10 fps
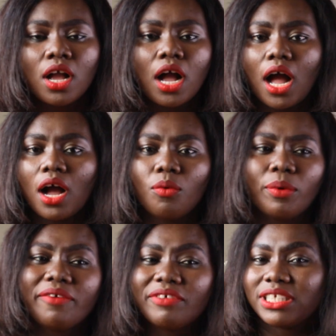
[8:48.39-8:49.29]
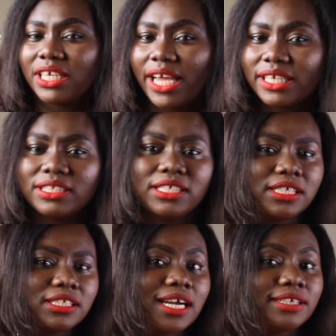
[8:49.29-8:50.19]
whatever the case
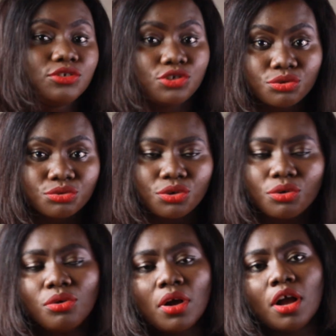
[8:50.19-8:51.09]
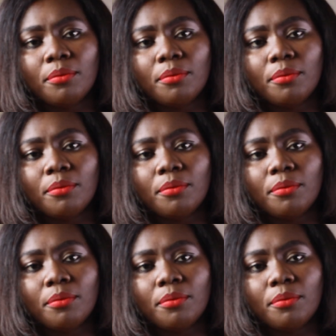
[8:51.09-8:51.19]
is, I don't know.